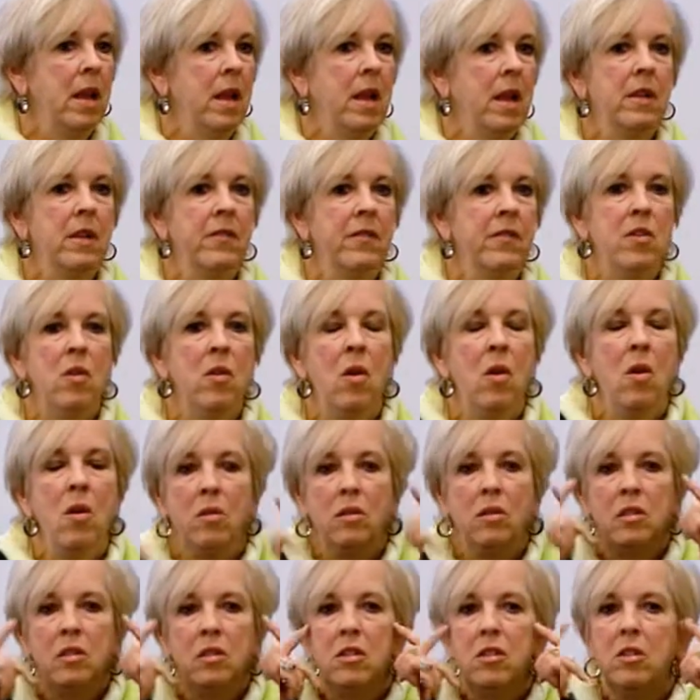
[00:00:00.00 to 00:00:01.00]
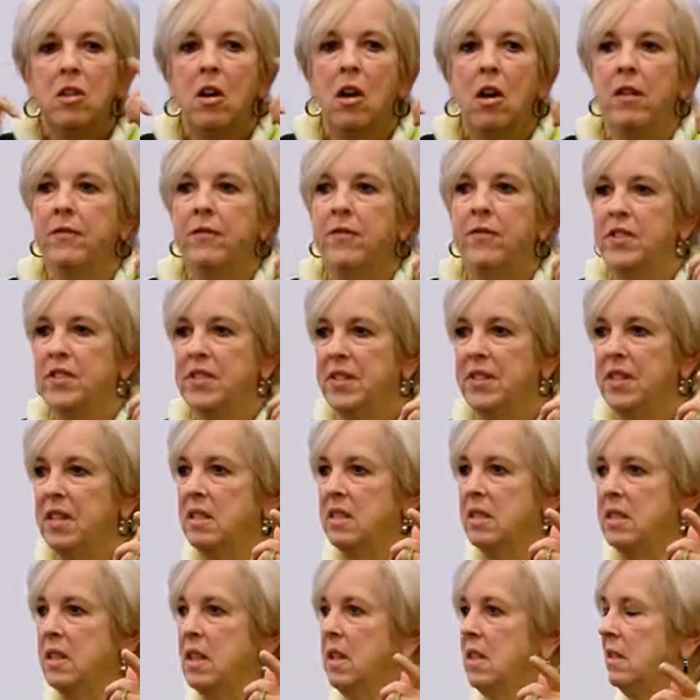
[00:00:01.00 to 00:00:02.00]
And if you hold a thought for
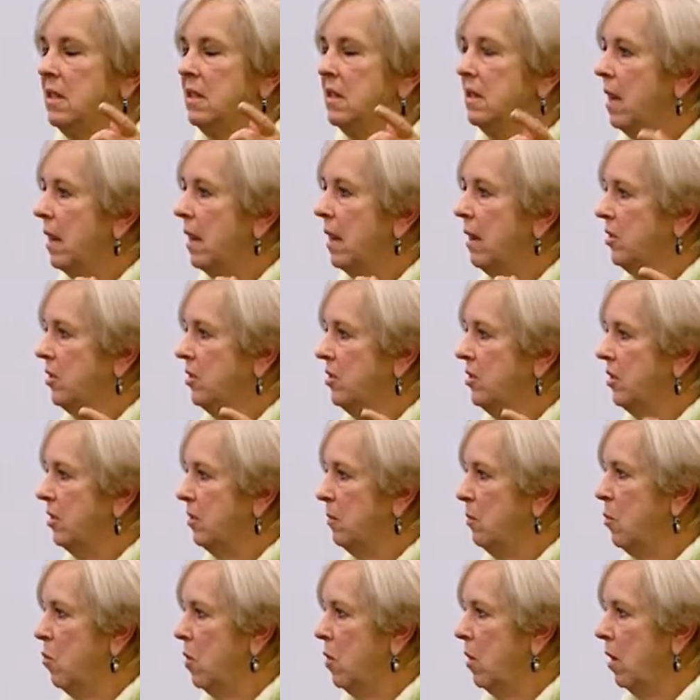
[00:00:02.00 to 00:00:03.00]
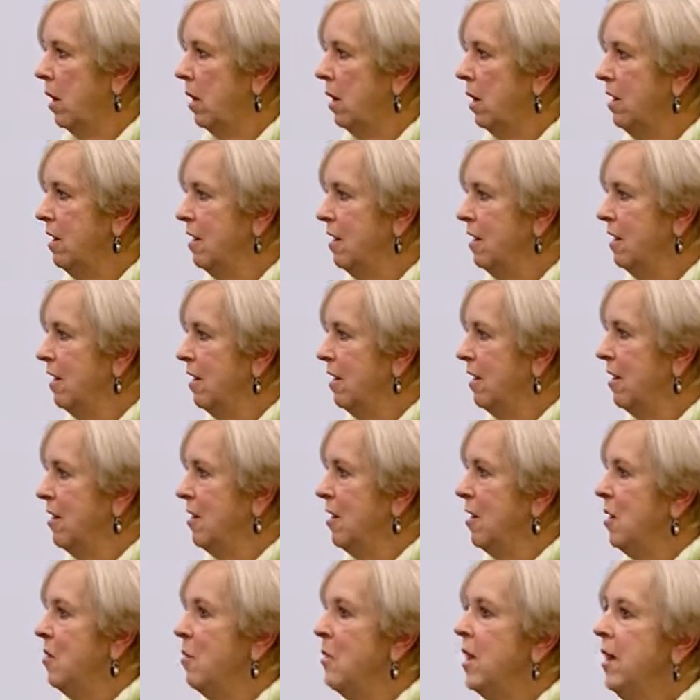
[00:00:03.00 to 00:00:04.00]
16 seconds or more,
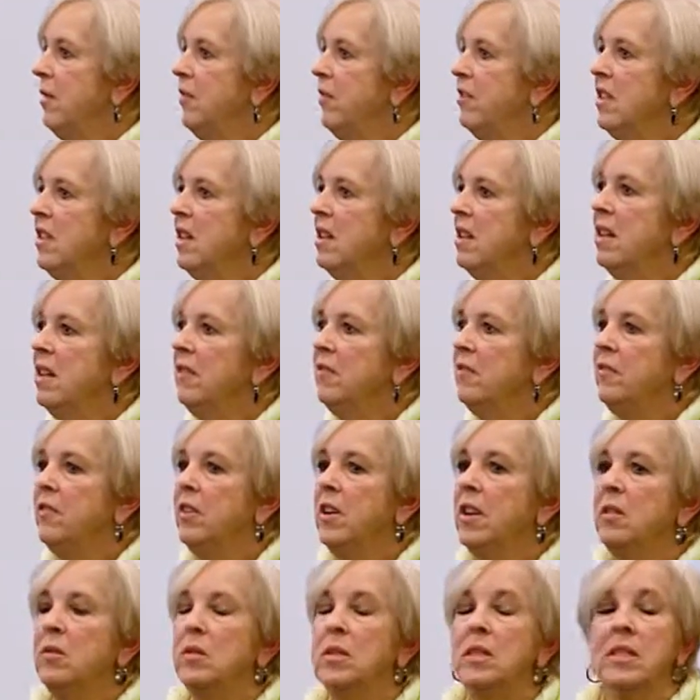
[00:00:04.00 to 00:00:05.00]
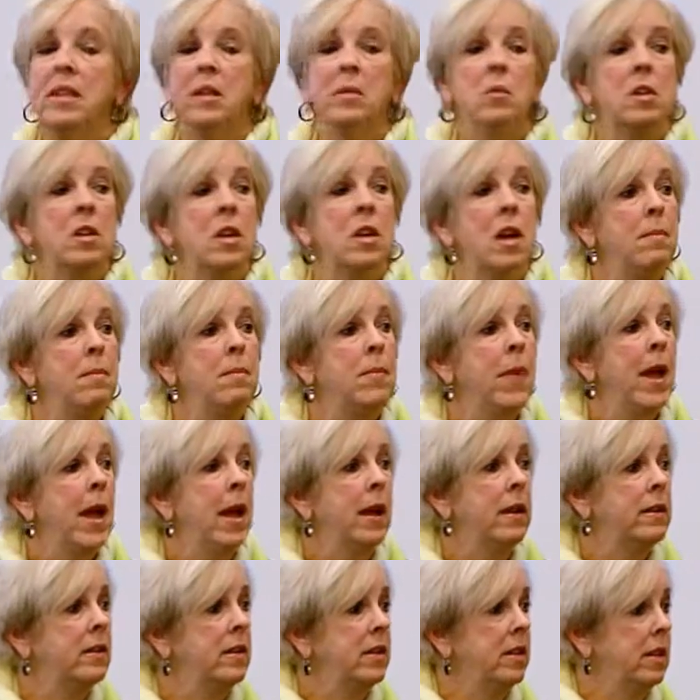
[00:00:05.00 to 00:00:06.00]
whatever's on that frequency will come
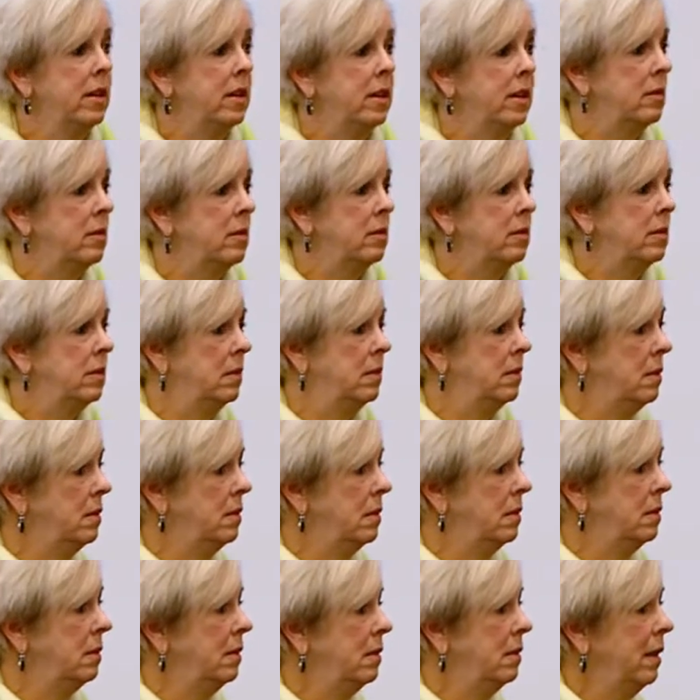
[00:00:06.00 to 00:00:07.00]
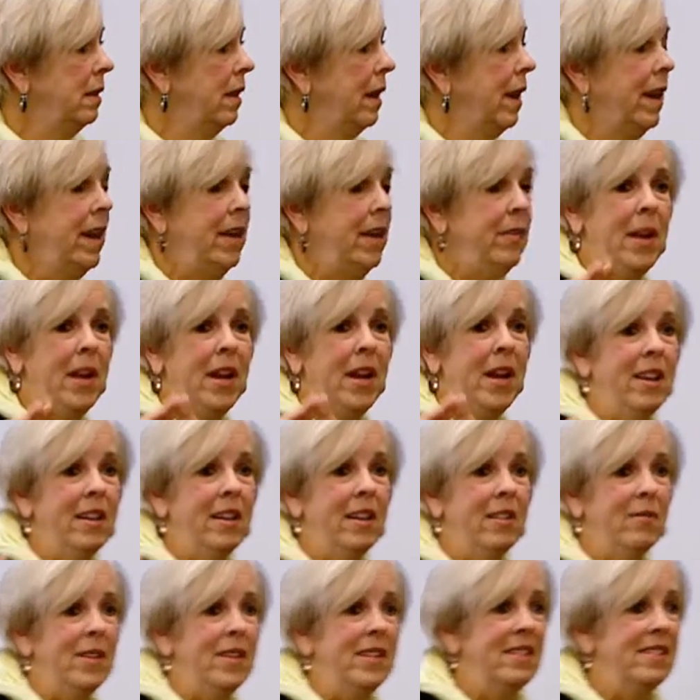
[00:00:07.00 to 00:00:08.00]
back to you. Anybody
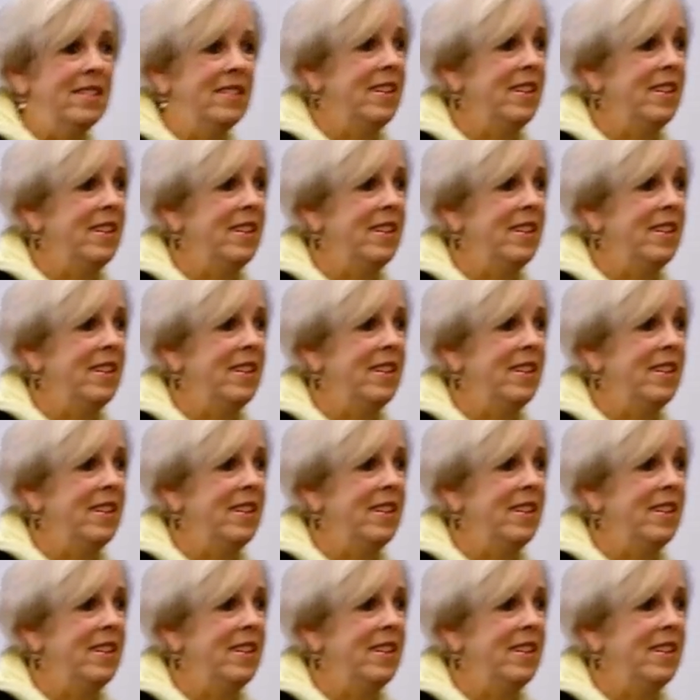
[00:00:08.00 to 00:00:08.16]
here read The